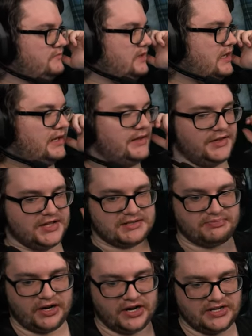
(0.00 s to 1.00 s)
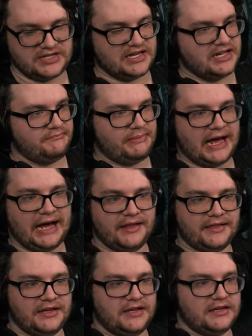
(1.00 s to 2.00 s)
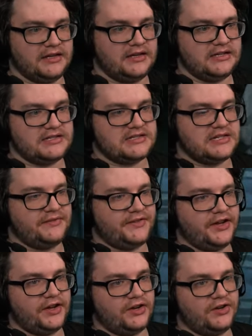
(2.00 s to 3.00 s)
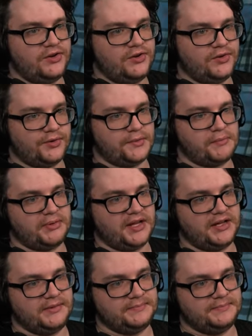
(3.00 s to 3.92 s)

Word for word: And then this part is again pathing. It's stuff that you're going to do normal play.